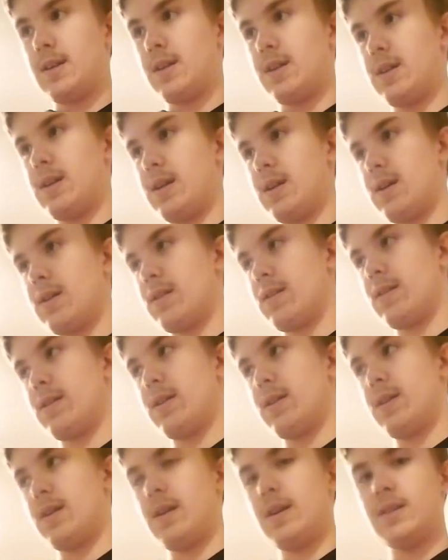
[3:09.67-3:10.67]
Did he?
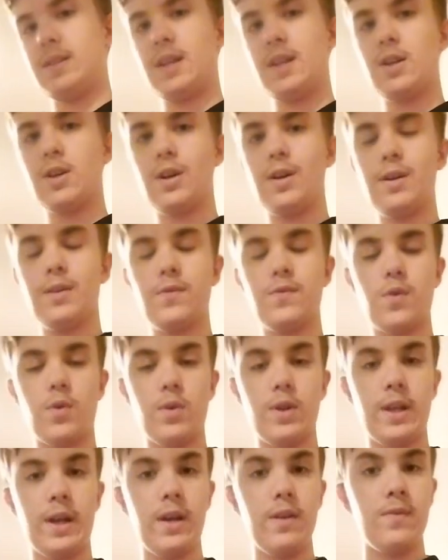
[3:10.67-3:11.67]
Is he gone for
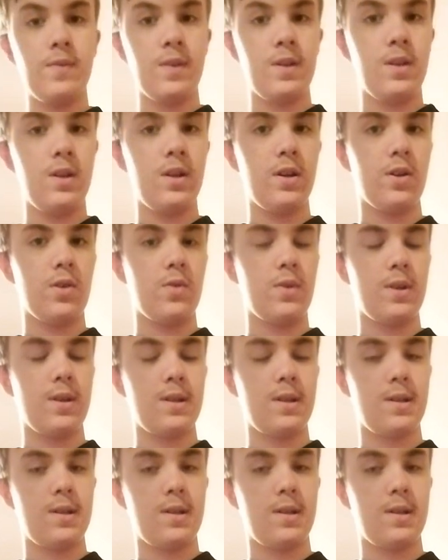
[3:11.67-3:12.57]
life? No.